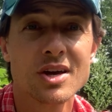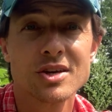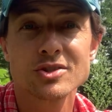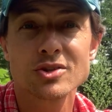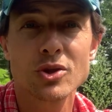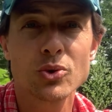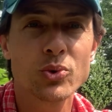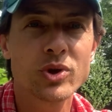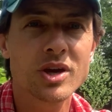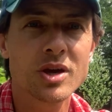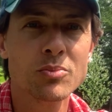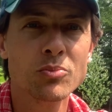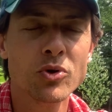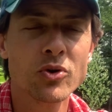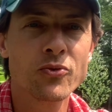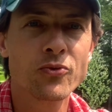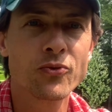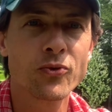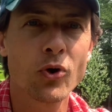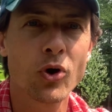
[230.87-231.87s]
so that we can
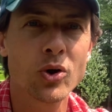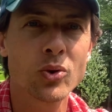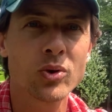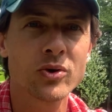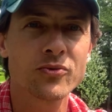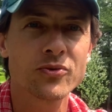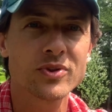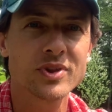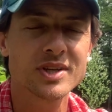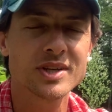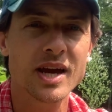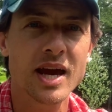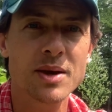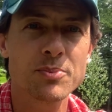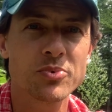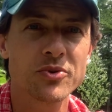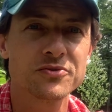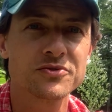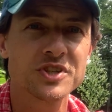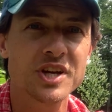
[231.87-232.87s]
move forward for the
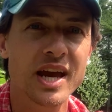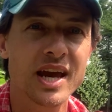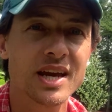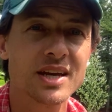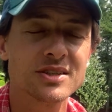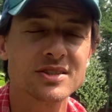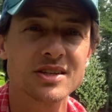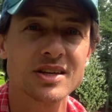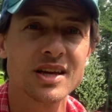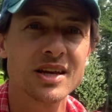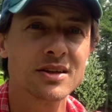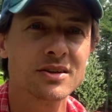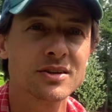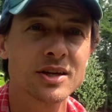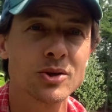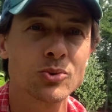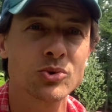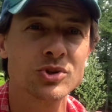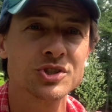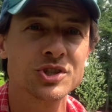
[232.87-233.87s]
type of change and
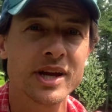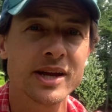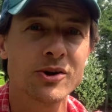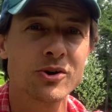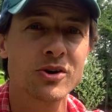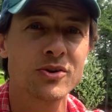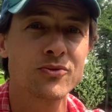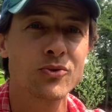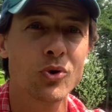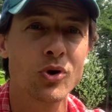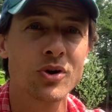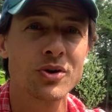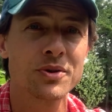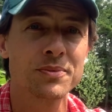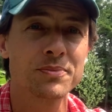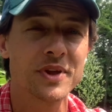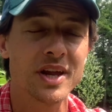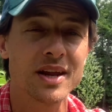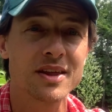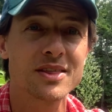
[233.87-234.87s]
healing and regenerative
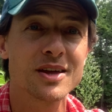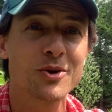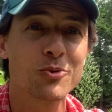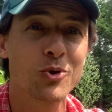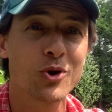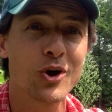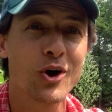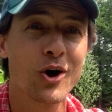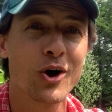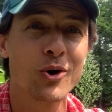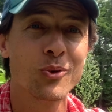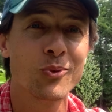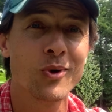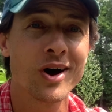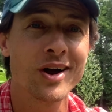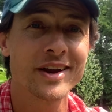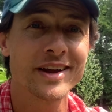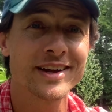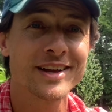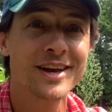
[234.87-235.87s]
world that I think we're all
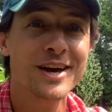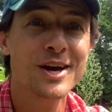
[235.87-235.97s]
wanting.